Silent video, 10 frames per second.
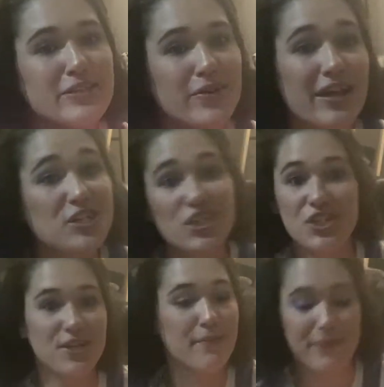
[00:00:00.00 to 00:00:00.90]
So let's just
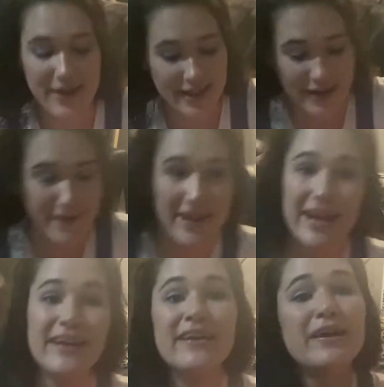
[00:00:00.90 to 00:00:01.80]
jump right in,
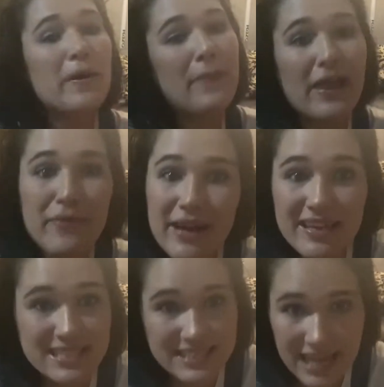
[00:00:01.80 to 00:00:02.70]
okay? By the way,
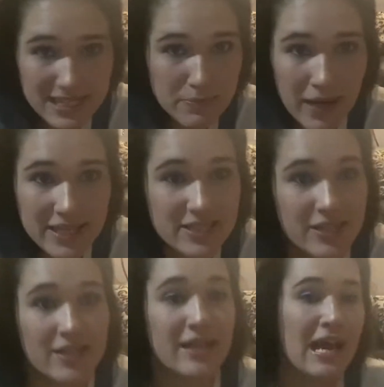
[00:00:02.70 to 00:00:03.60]
this is not
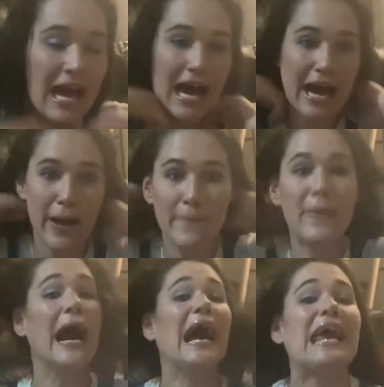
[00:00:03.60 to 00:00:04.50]
sponsored. I
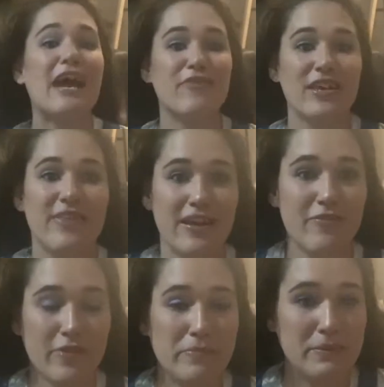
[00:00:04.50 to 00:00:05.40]
buy everything
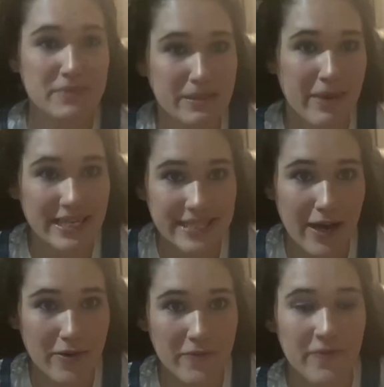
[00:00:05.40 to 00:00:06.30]
from ipsy
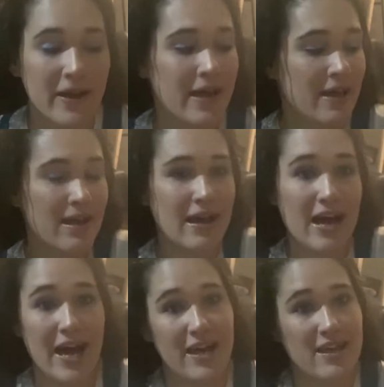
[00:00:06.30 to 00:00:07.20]
myself.
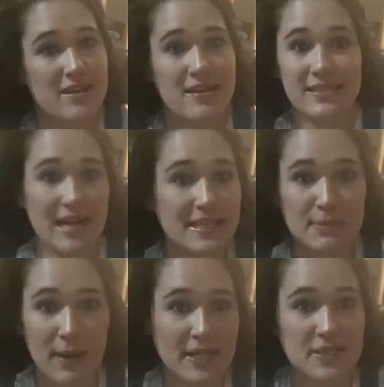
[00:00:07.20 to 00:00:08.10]
It's not
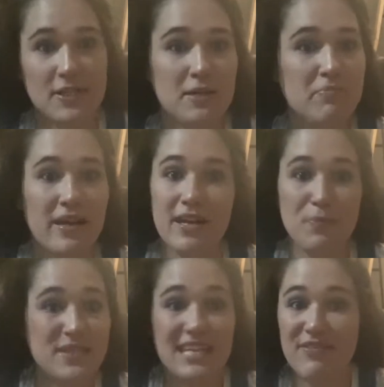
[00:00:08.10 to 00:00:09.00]
sponsored, but
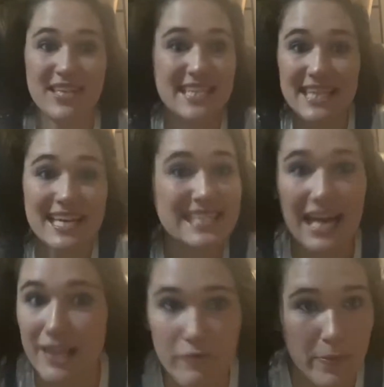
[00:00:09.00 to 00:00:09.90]
ipsy, if you see this, I
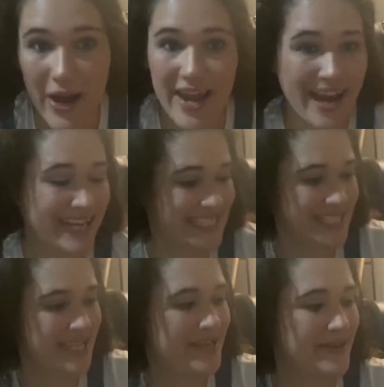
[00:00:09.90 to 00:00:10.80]
love your products.